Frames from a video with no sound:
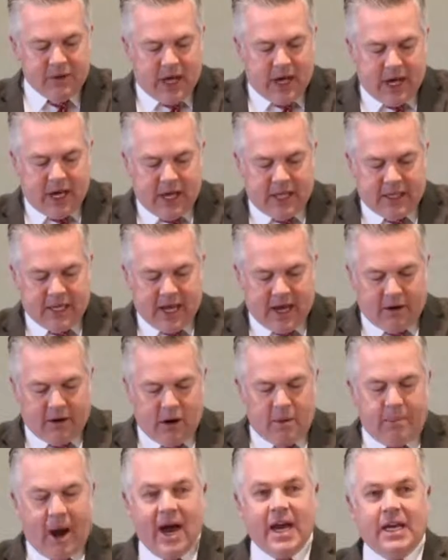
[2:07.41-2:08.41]
uh, that
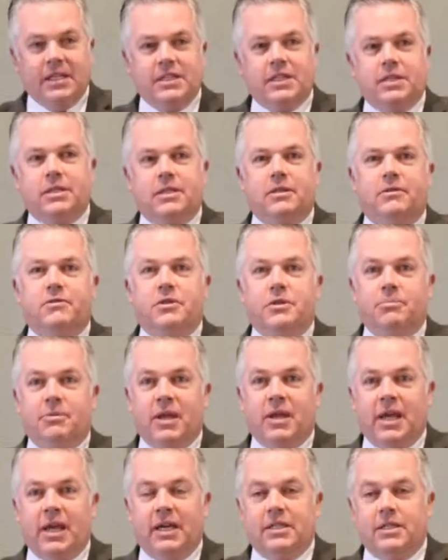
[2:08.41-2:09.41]
reminds us of some
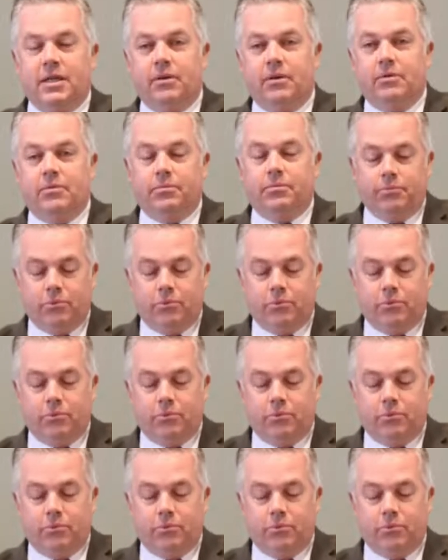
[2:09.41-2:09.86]
things that